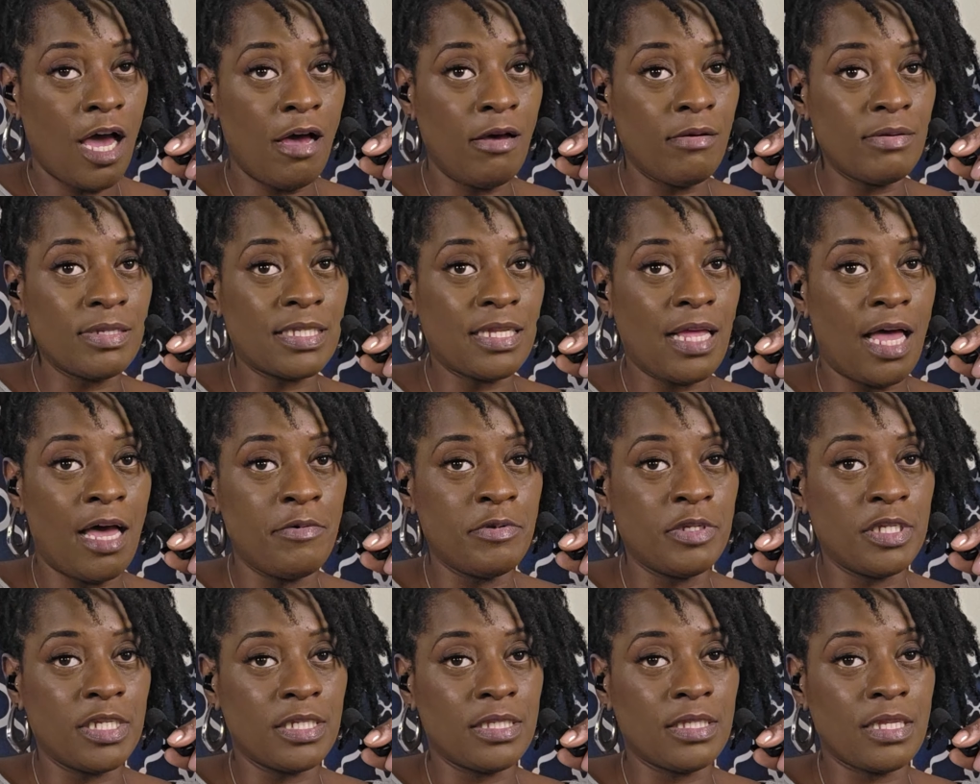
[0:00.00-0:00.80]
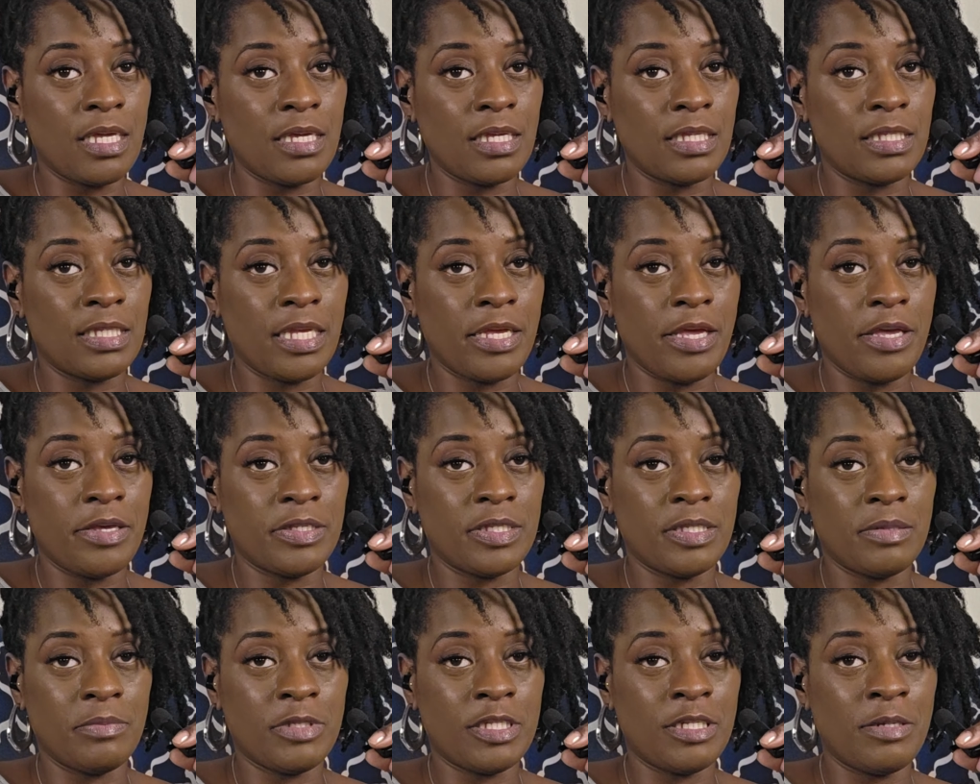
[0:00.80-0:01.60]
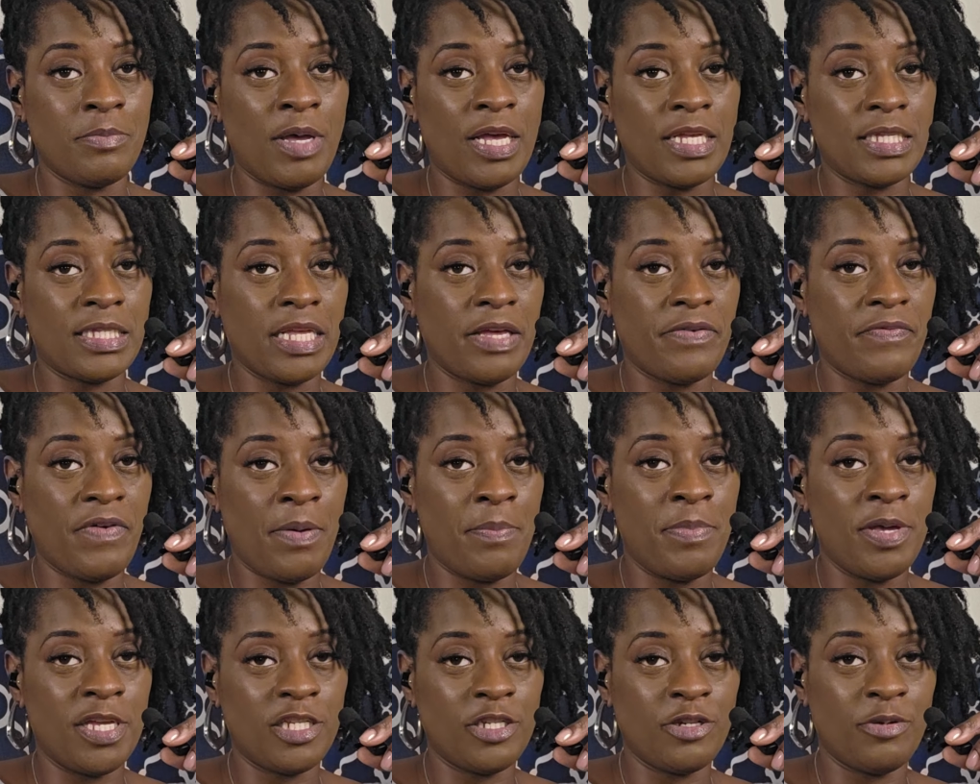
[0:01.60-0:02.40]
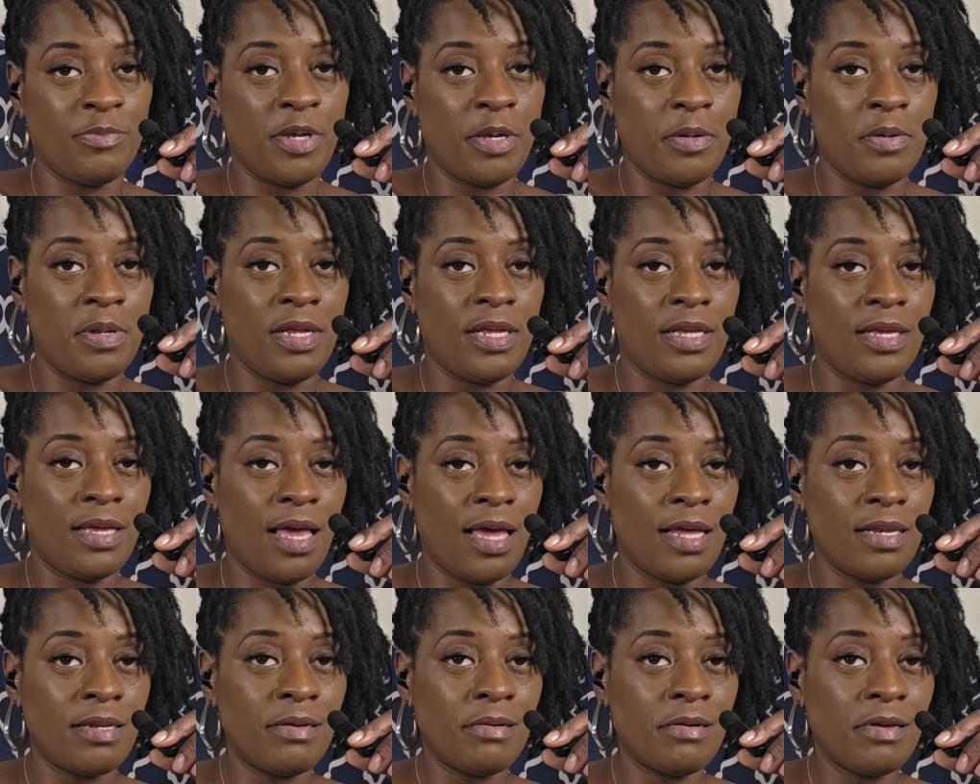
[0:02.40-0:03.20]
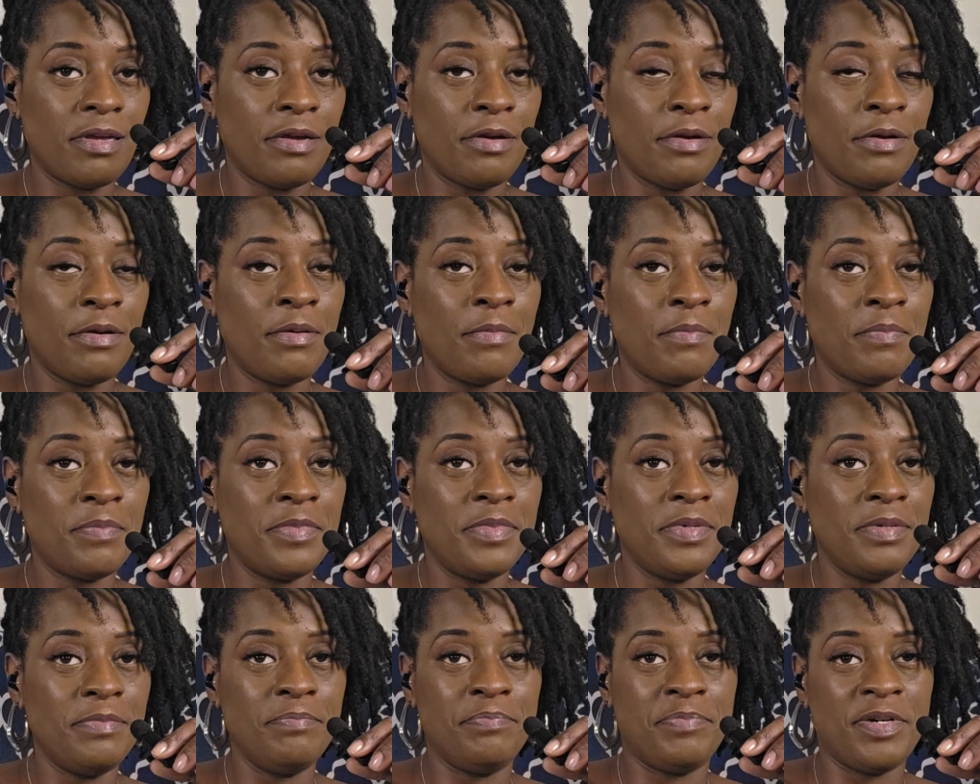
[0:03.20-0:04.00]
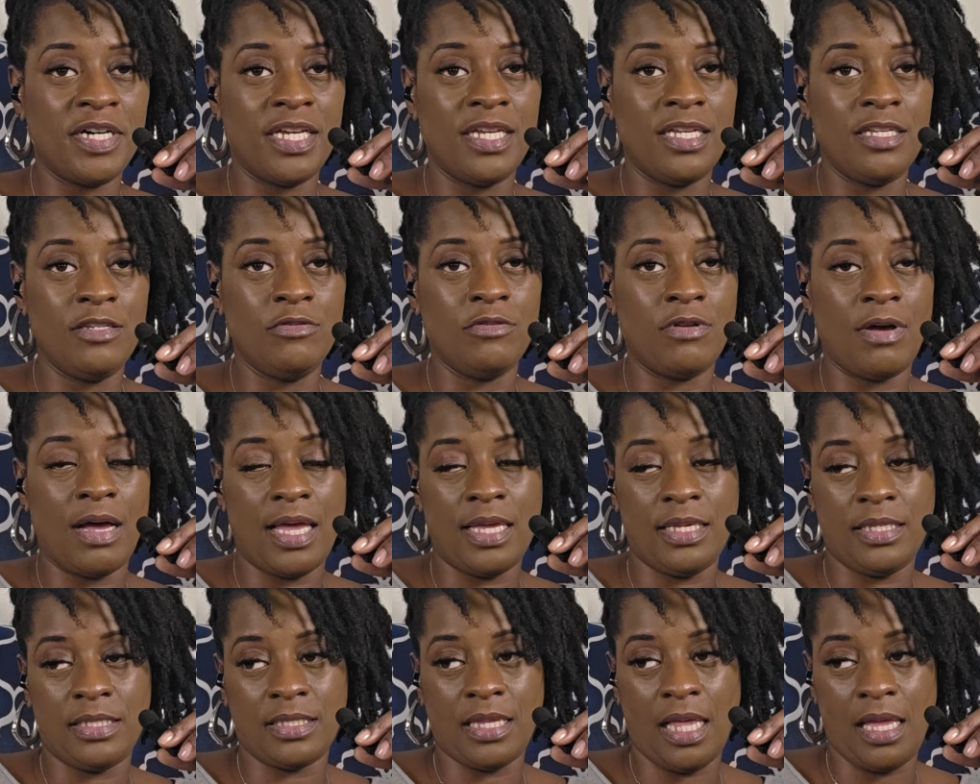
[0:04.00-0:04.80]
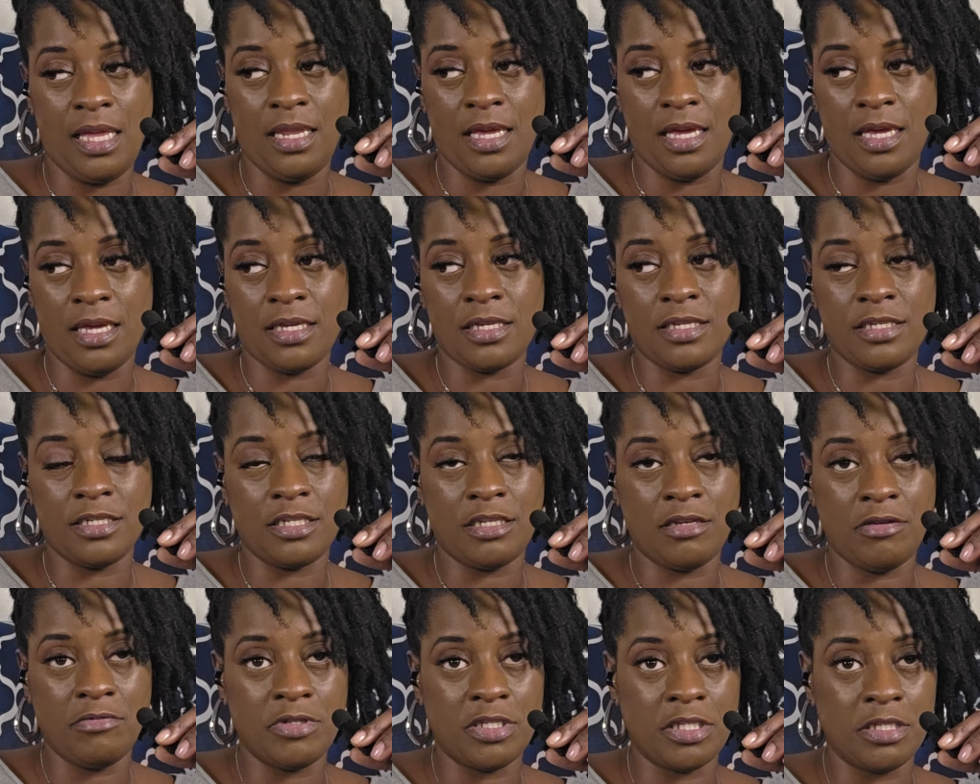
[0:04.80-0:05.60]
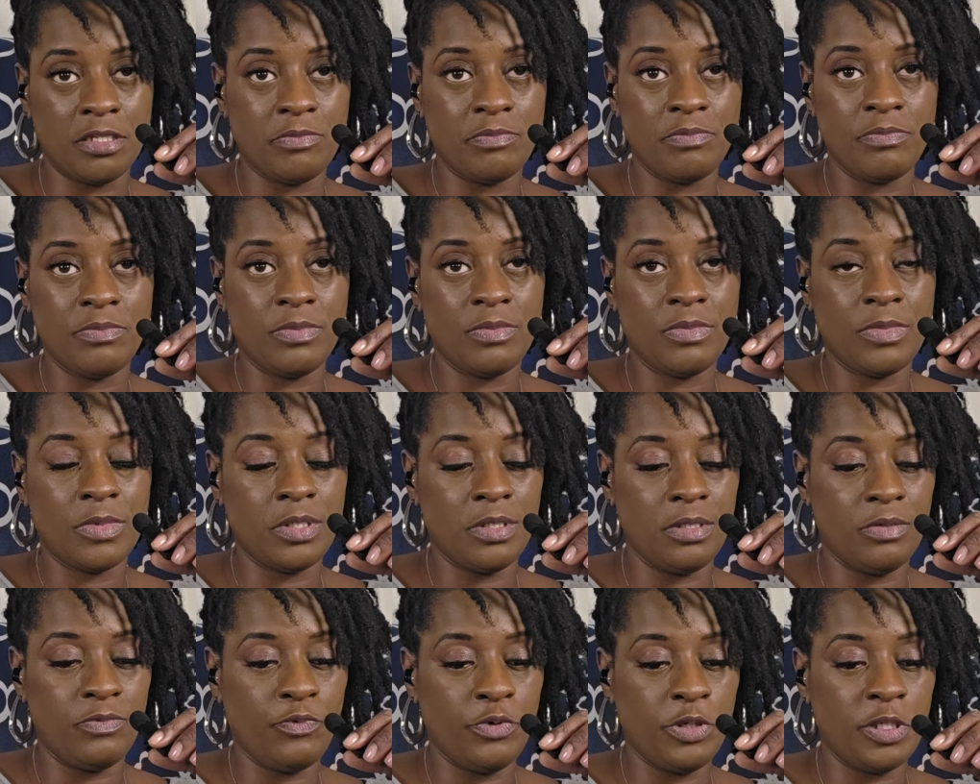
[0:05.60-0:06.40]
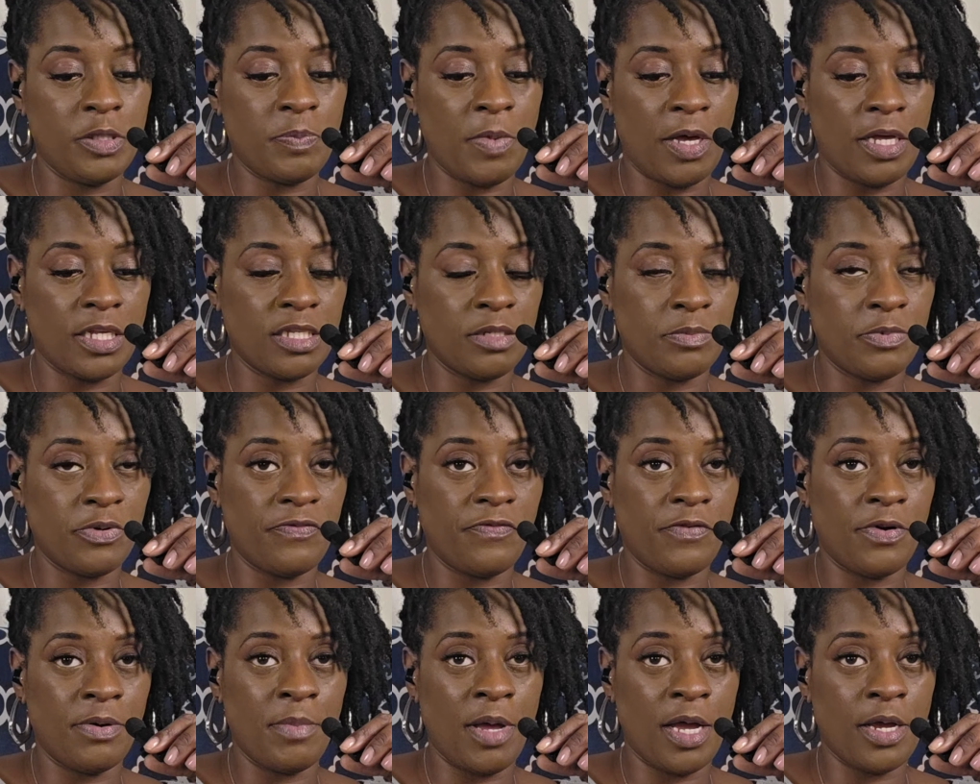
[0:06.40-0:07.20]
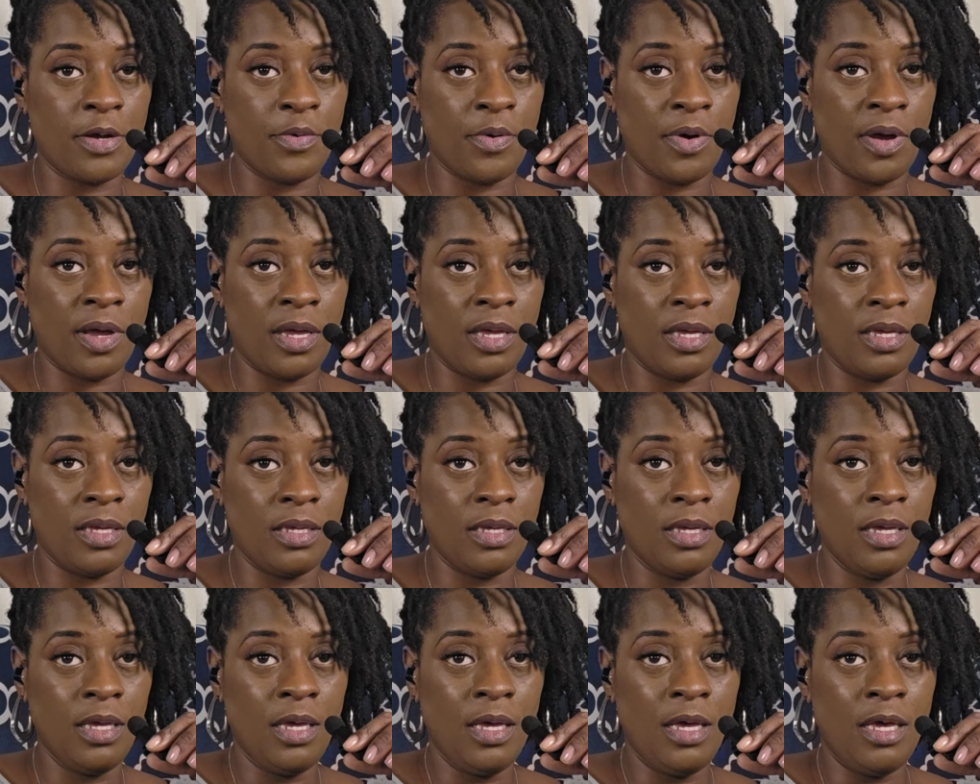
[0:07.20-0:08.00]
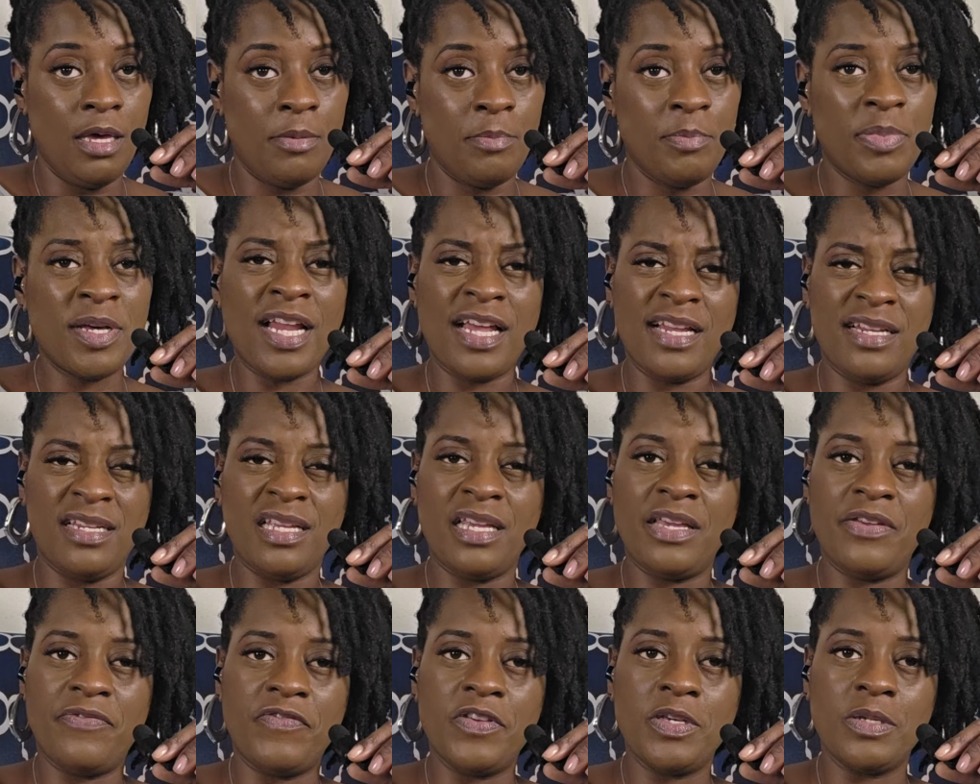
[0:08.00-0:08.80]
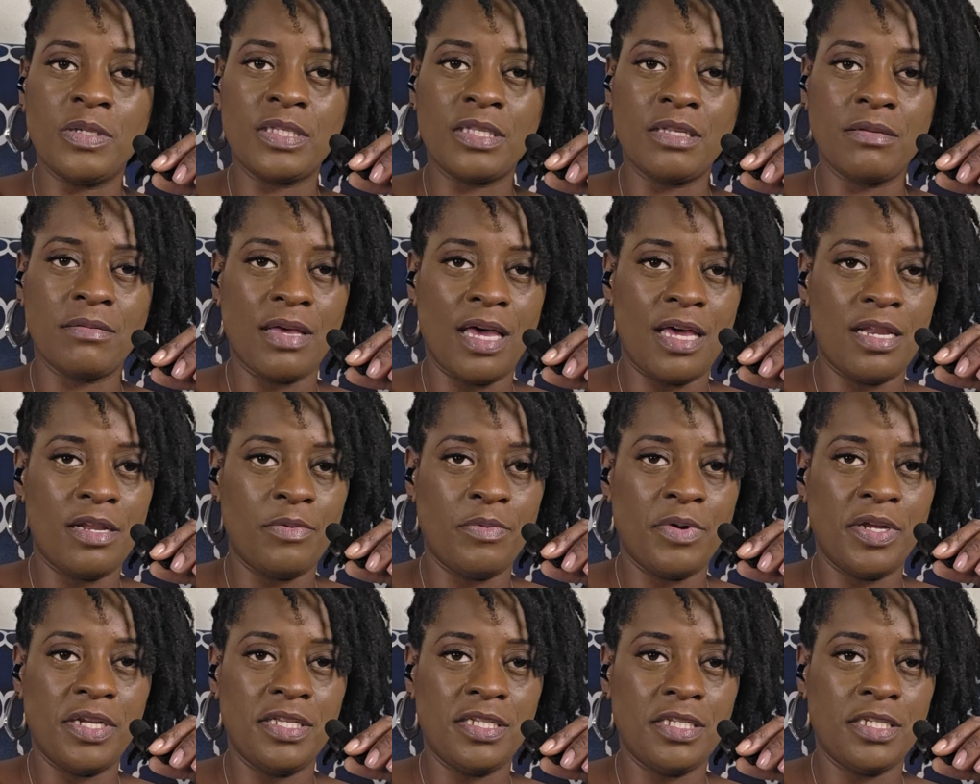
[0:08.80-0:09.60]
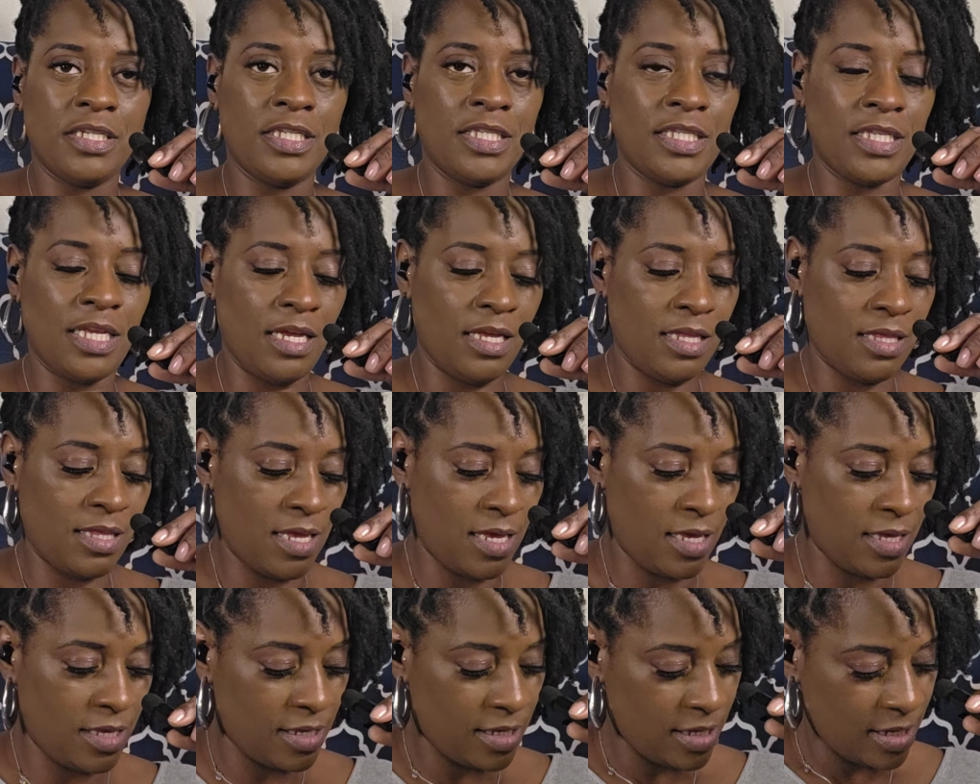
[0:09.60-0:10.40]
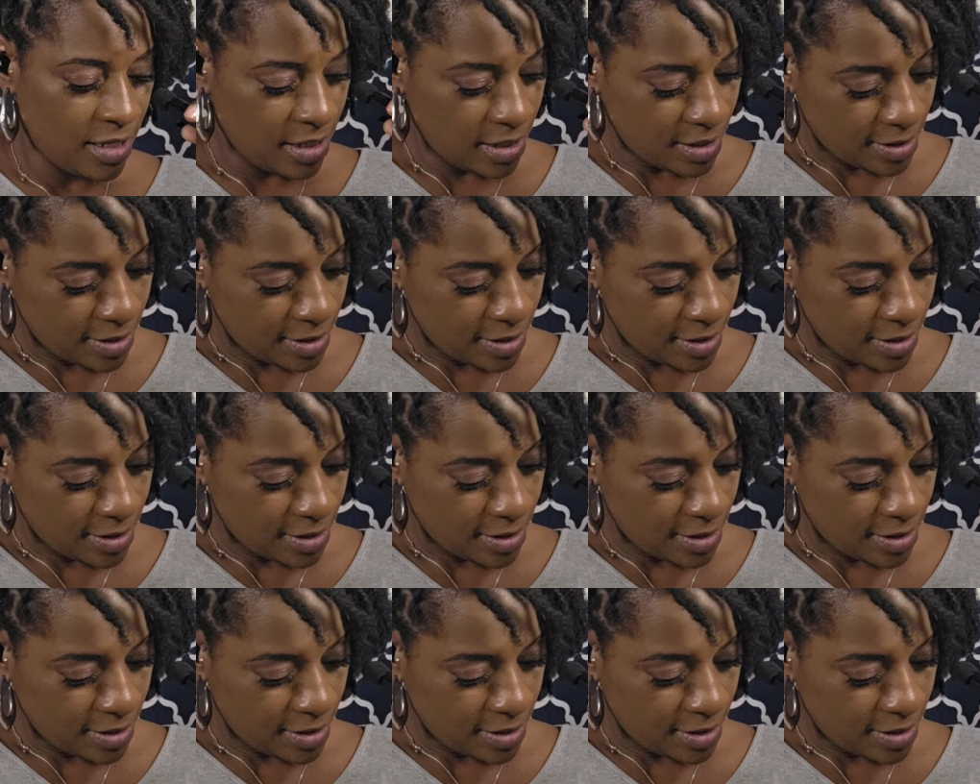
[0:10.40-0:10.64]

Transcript: I was just thinking to myself, I bet your baby ain't got no hair. But I ain't say that because she wasn't responsible for my grade. But I did feel some kind of way that she said that.